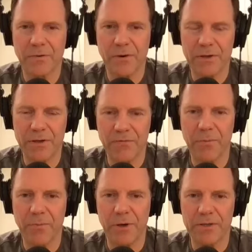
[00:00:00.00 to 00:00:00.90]
or a
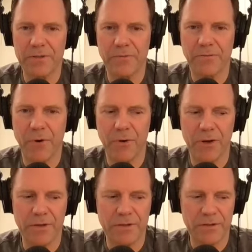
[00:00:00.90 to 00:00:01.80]
different place of
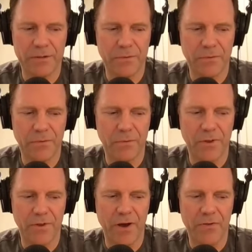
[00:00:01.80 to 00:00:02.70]
focus
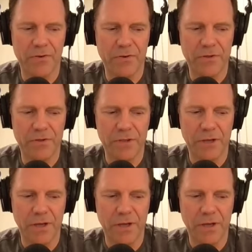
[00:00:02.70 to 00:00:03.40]
with others